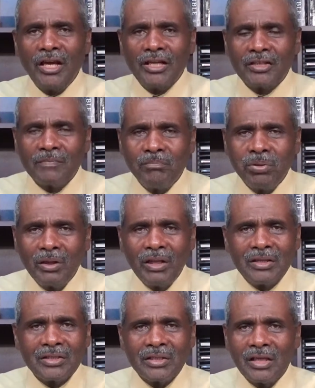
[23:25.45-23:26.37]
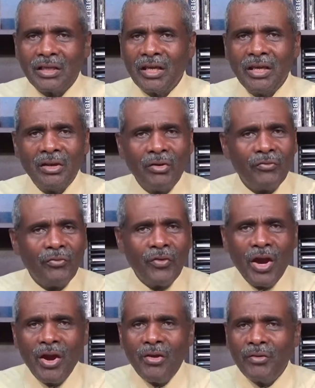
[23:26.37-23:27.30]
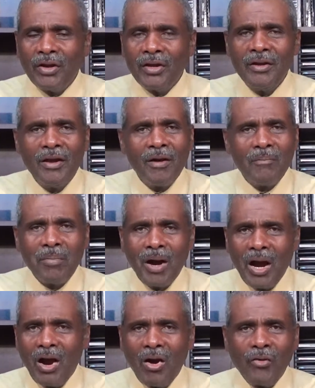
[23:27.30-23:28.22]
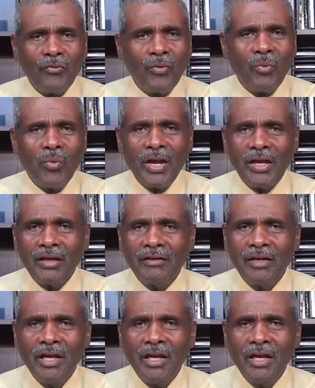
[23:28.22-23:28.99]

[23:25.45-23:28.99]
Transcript: is blessing in a very powerful way.